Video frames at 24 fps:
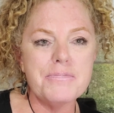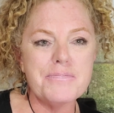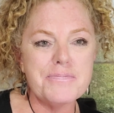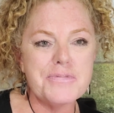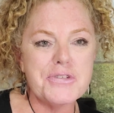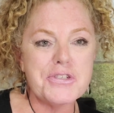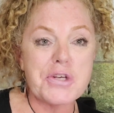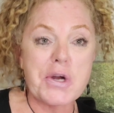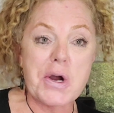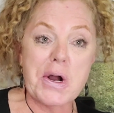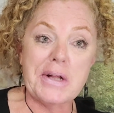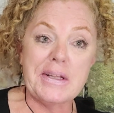
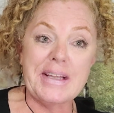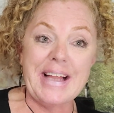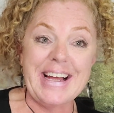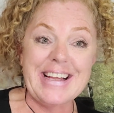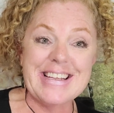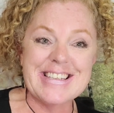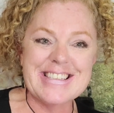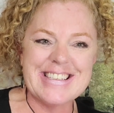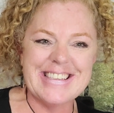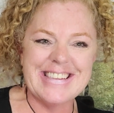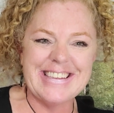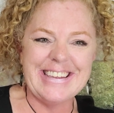shot
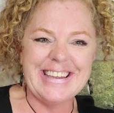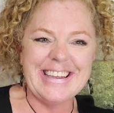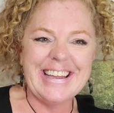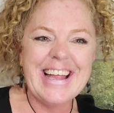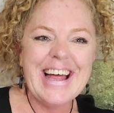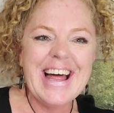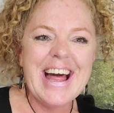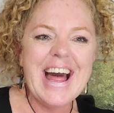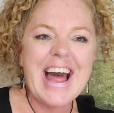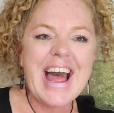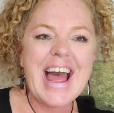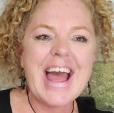glass
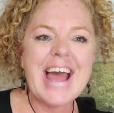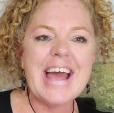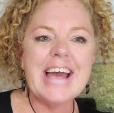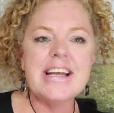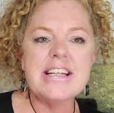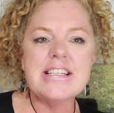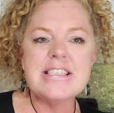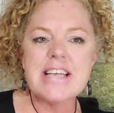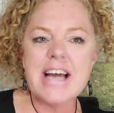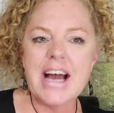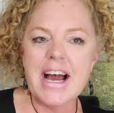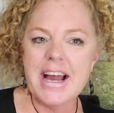
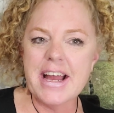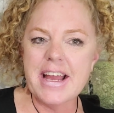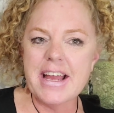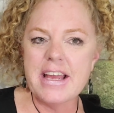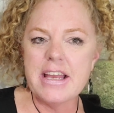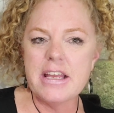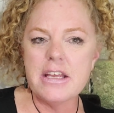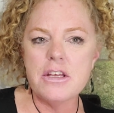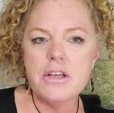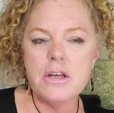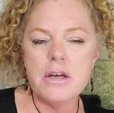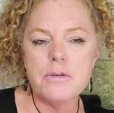and
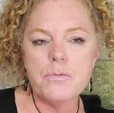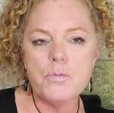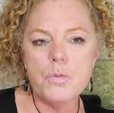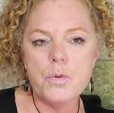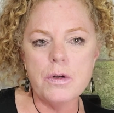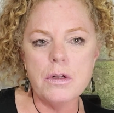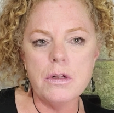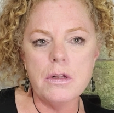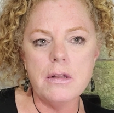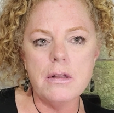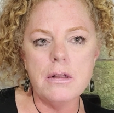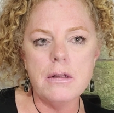I
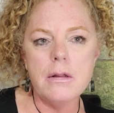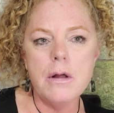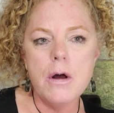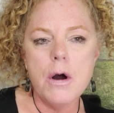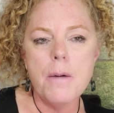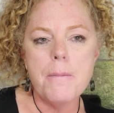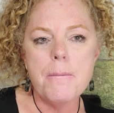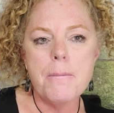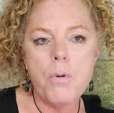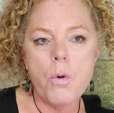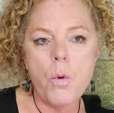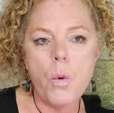will
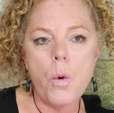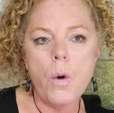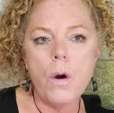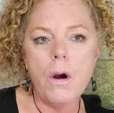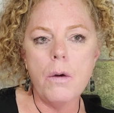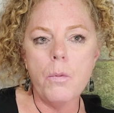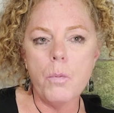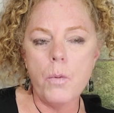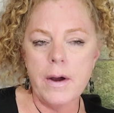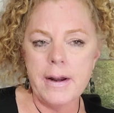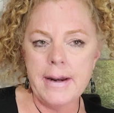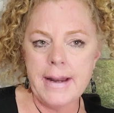
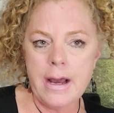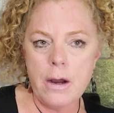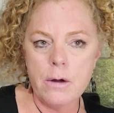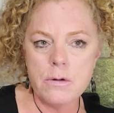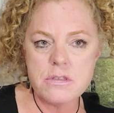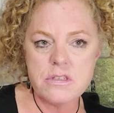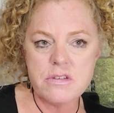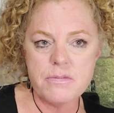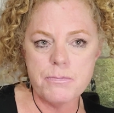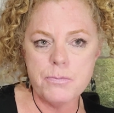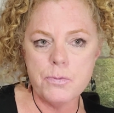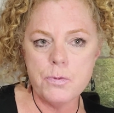pour 1
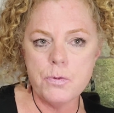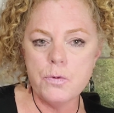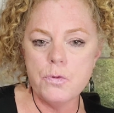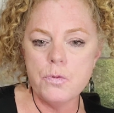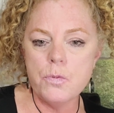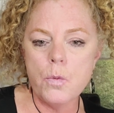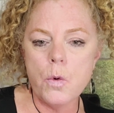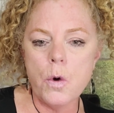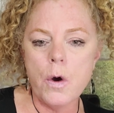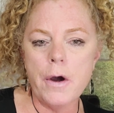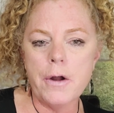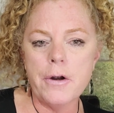ounce of
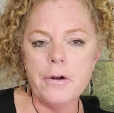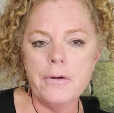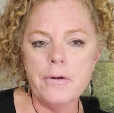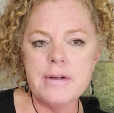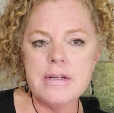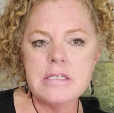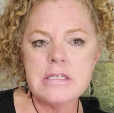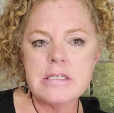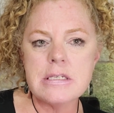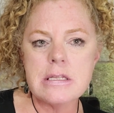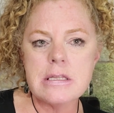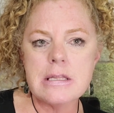moon water
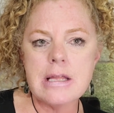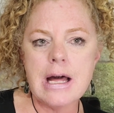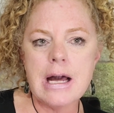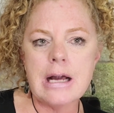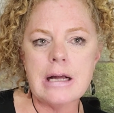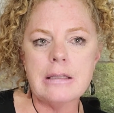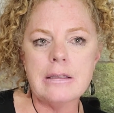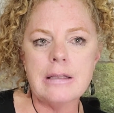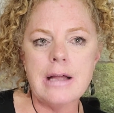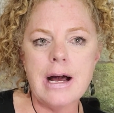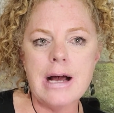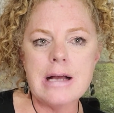into that
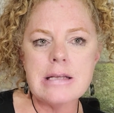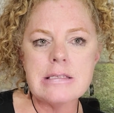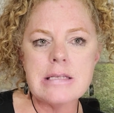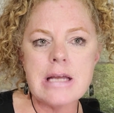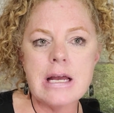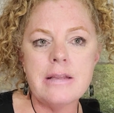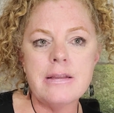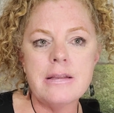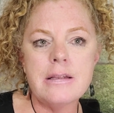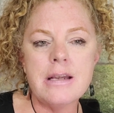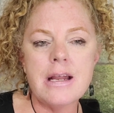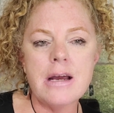glass,
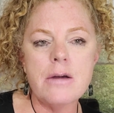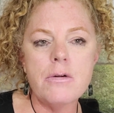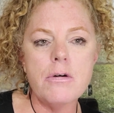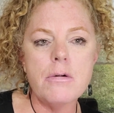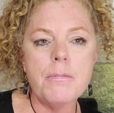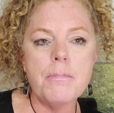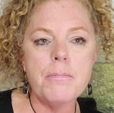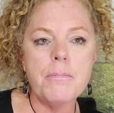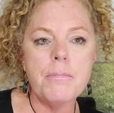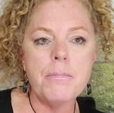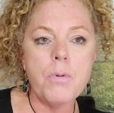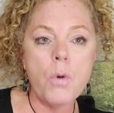and then I
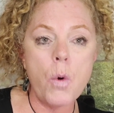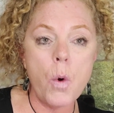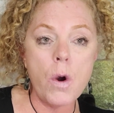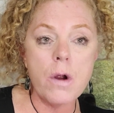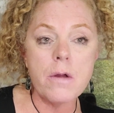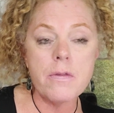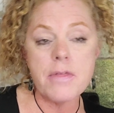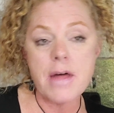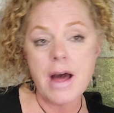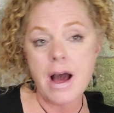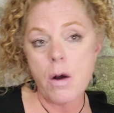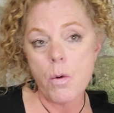will
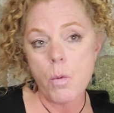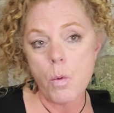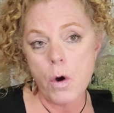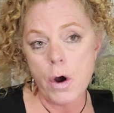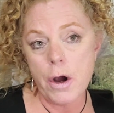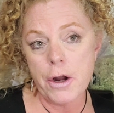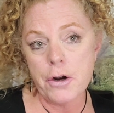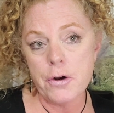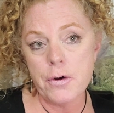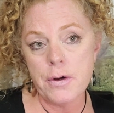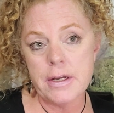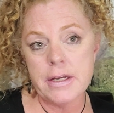pour that
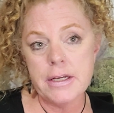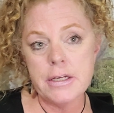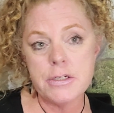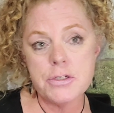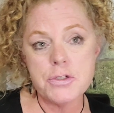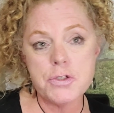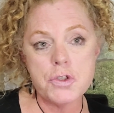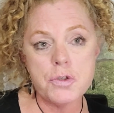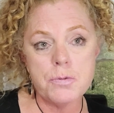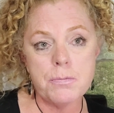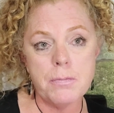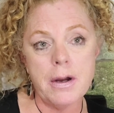water
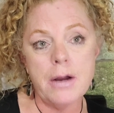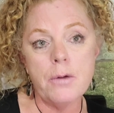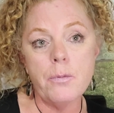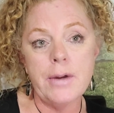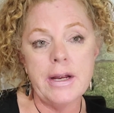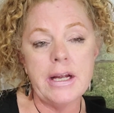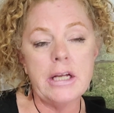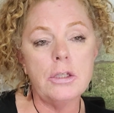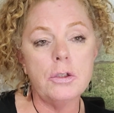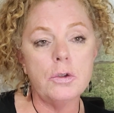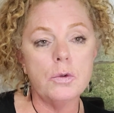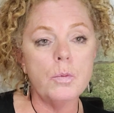into my
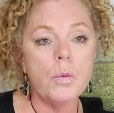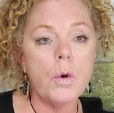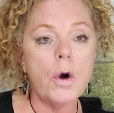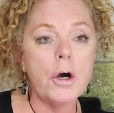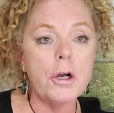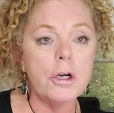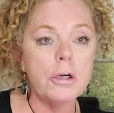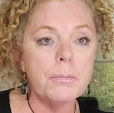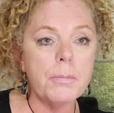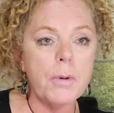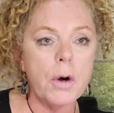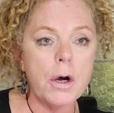regular
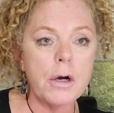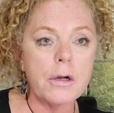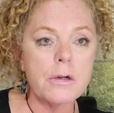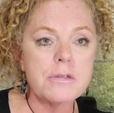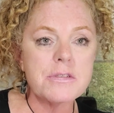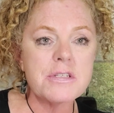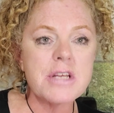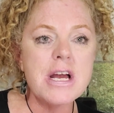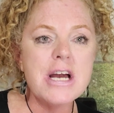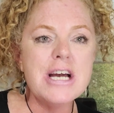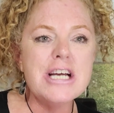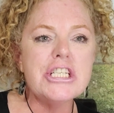water
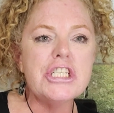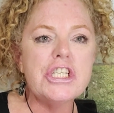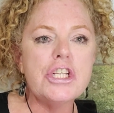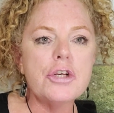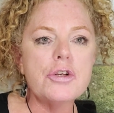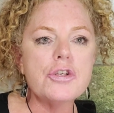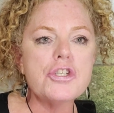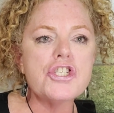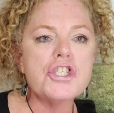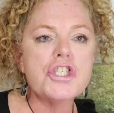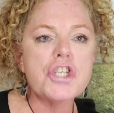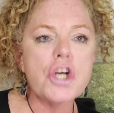bottles
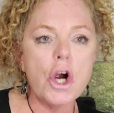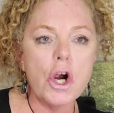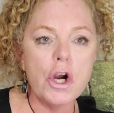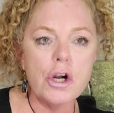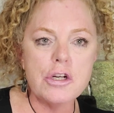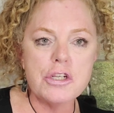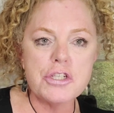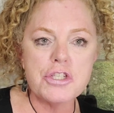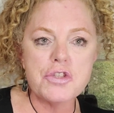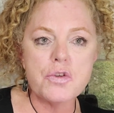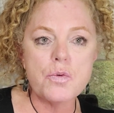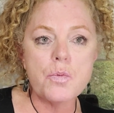to
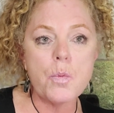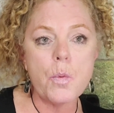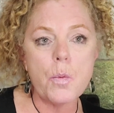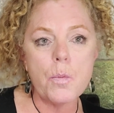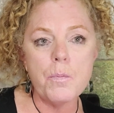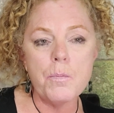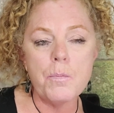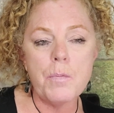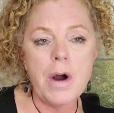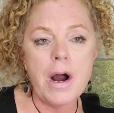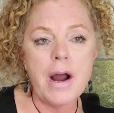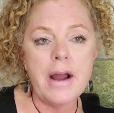charge
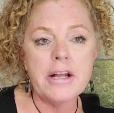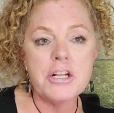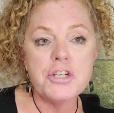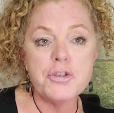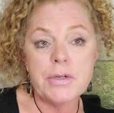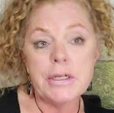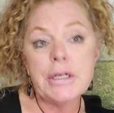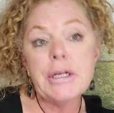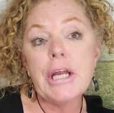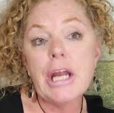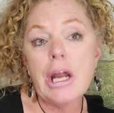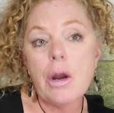my
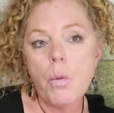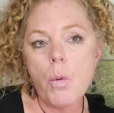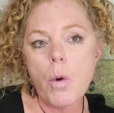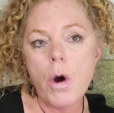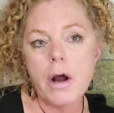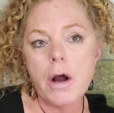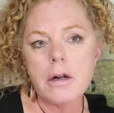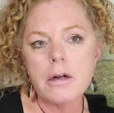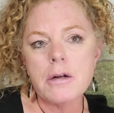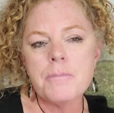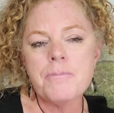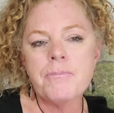drinking
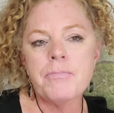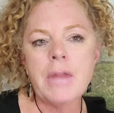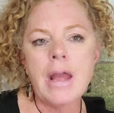water.